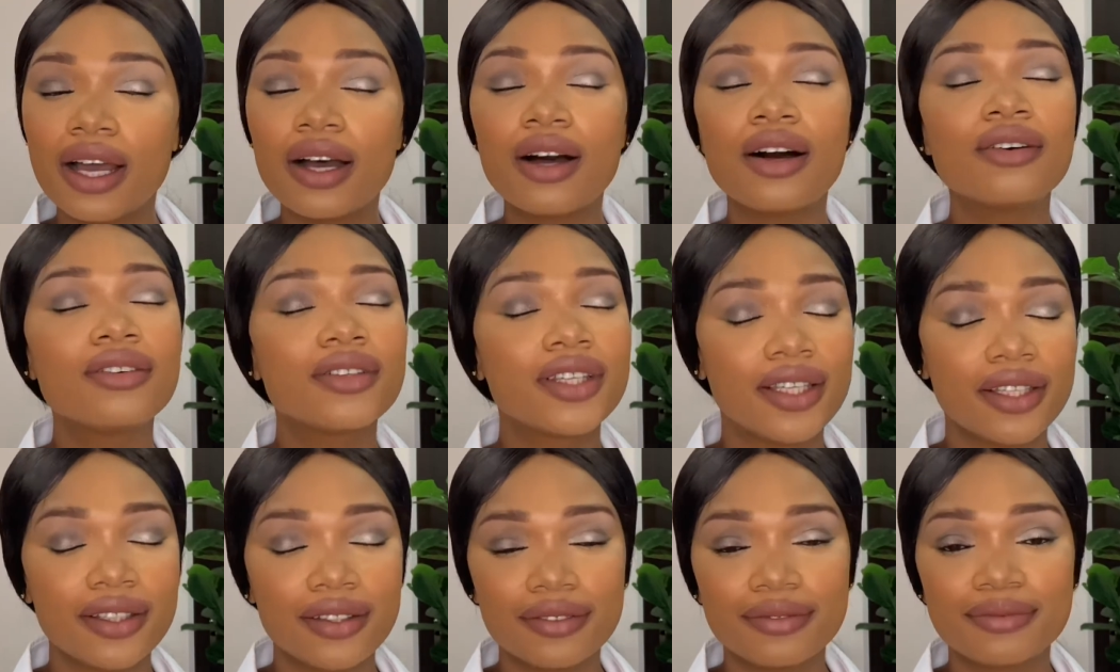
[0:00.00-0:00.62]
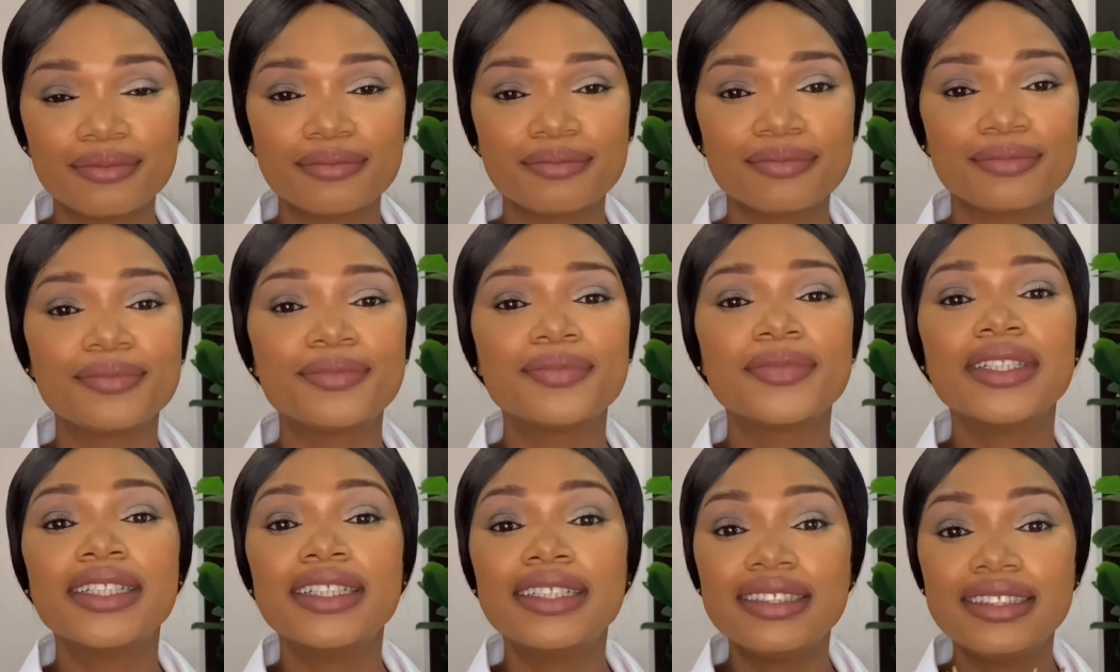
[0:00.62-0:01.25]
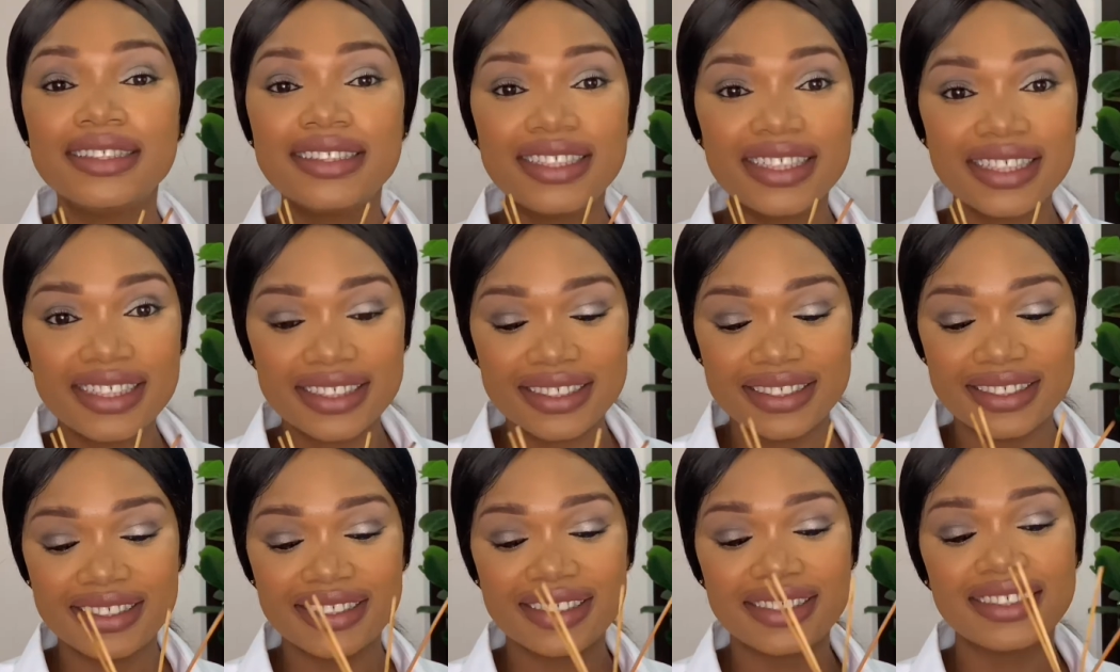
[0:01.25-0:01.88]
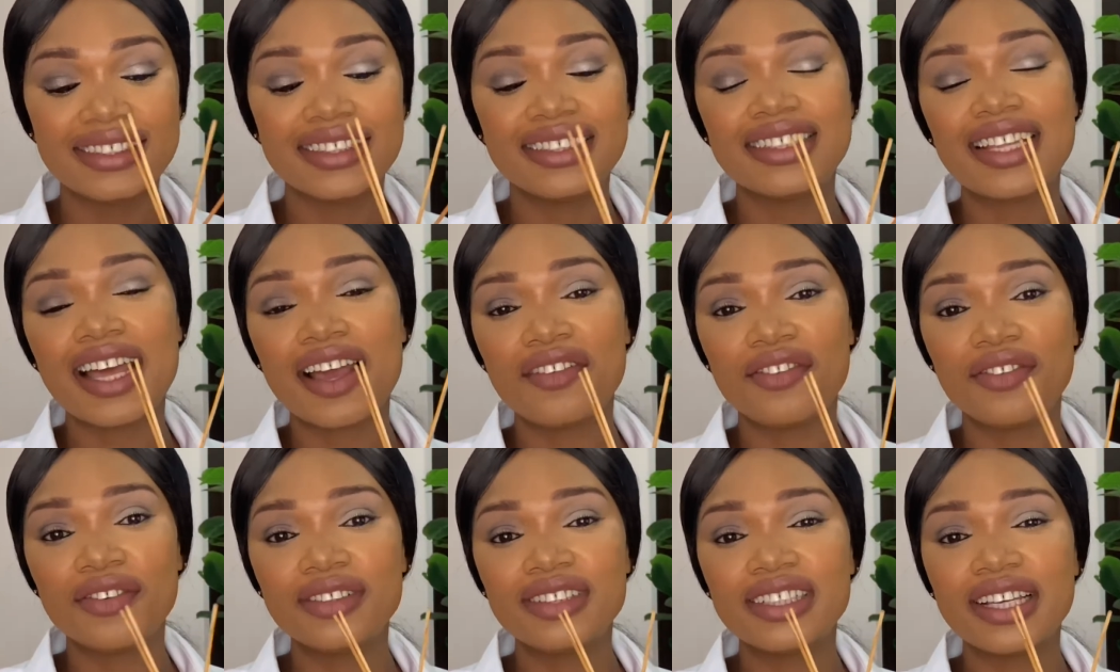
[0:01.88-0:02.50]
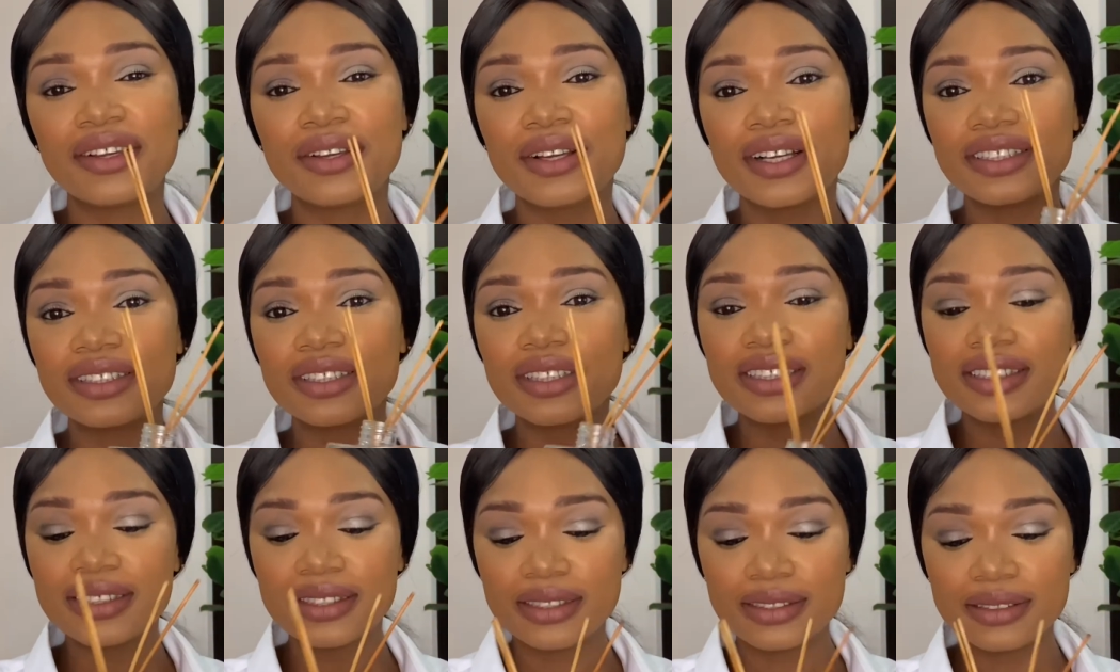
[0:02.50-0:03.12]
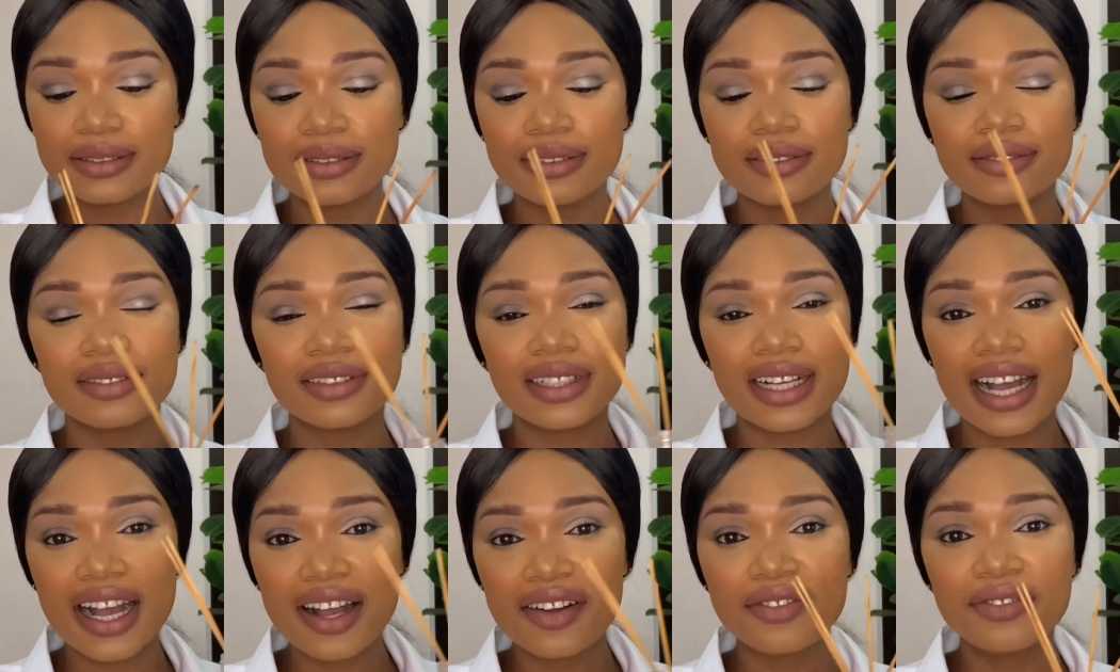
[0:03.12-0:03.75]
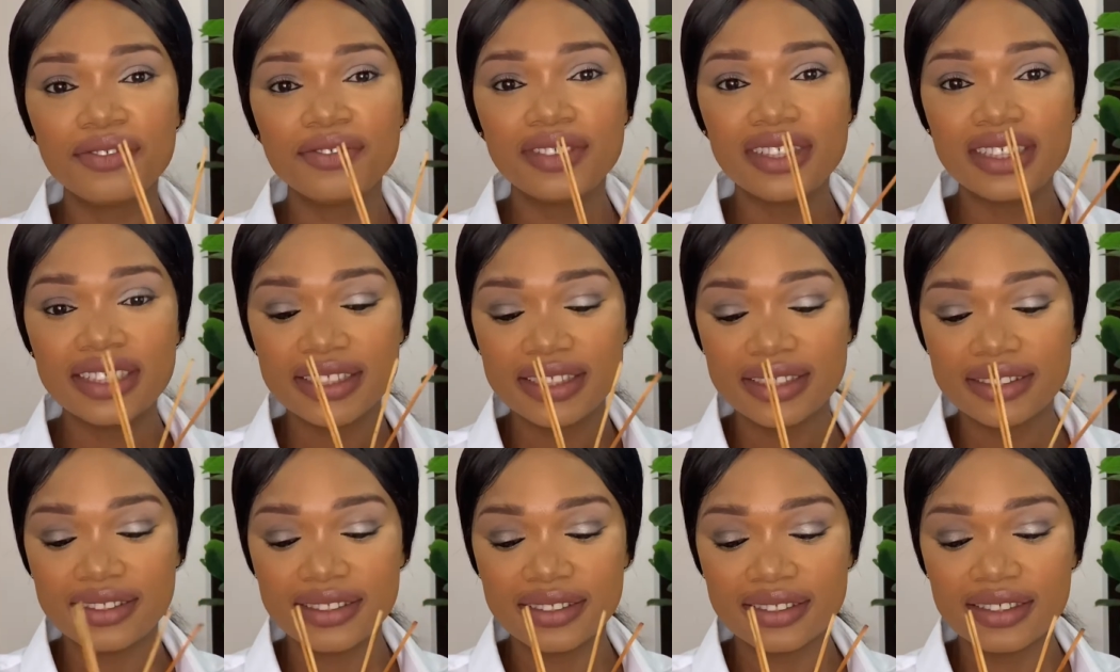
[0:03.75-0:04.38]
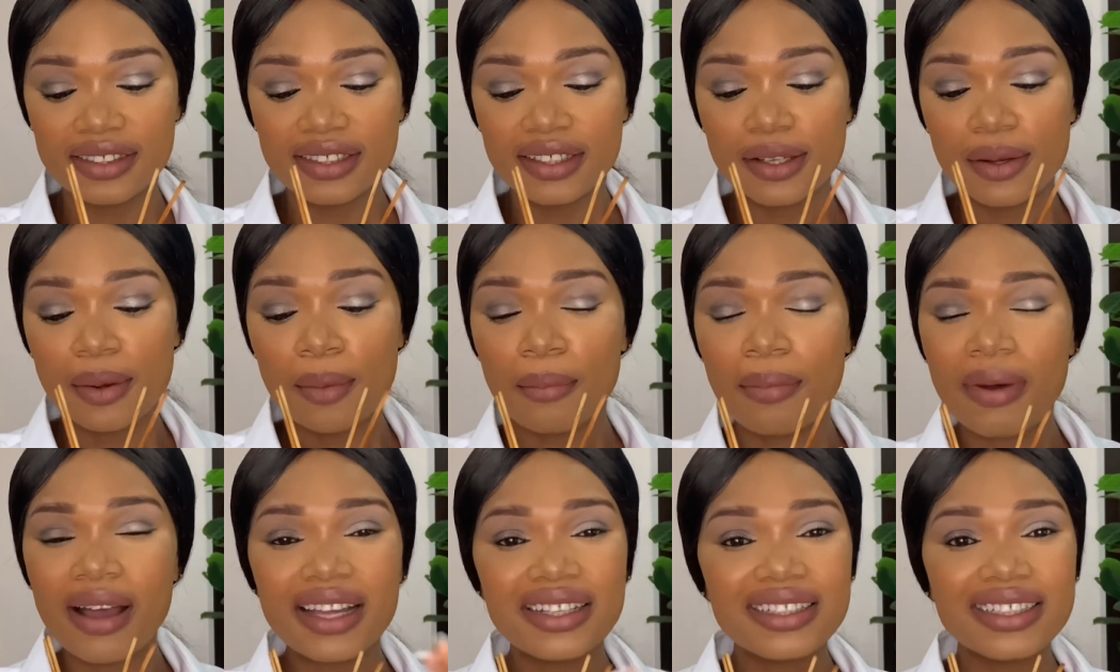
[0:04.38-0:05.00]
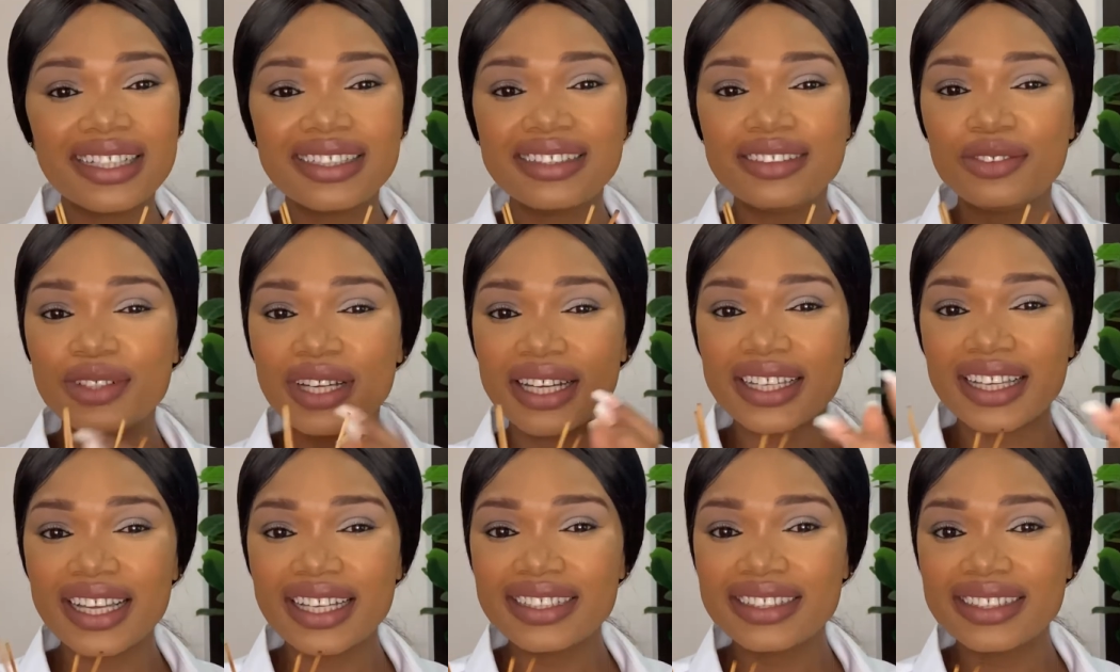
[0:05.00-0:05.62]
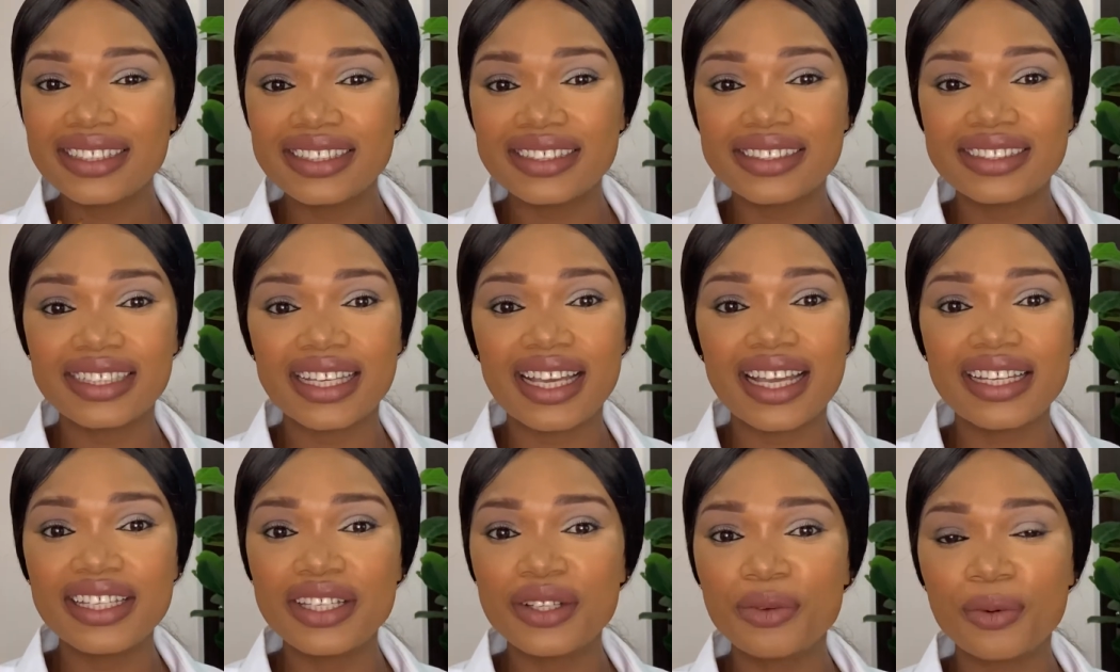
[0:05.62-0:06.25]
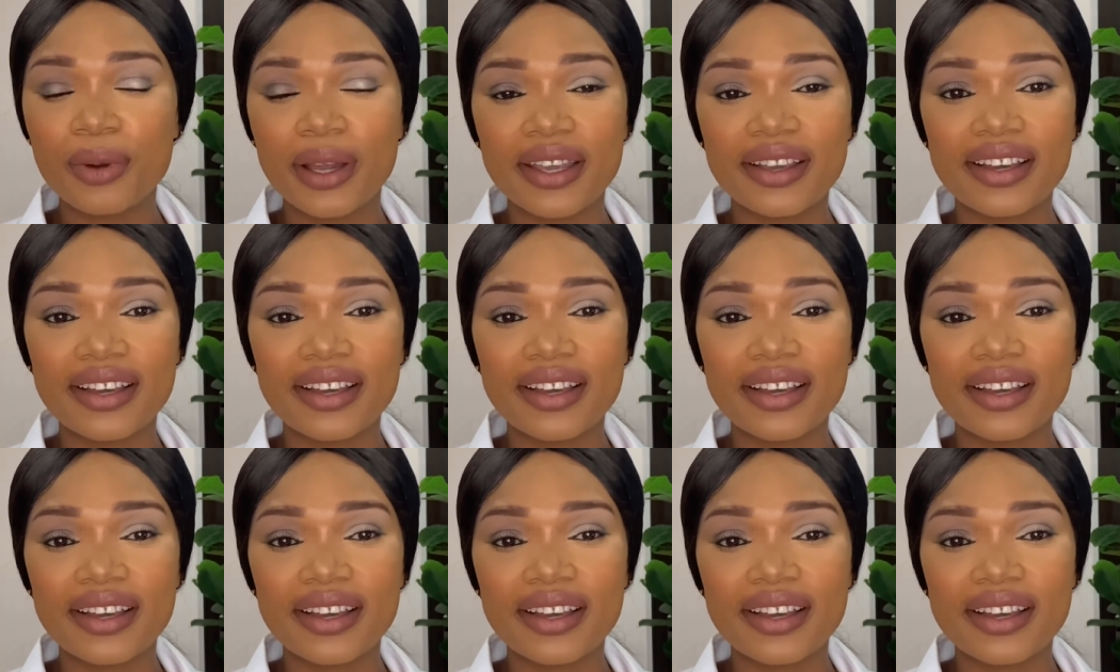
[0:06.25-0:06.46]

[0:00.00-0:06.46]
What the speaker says: Okay, this is a diffuser. You can just have this, but you can get this anywhere.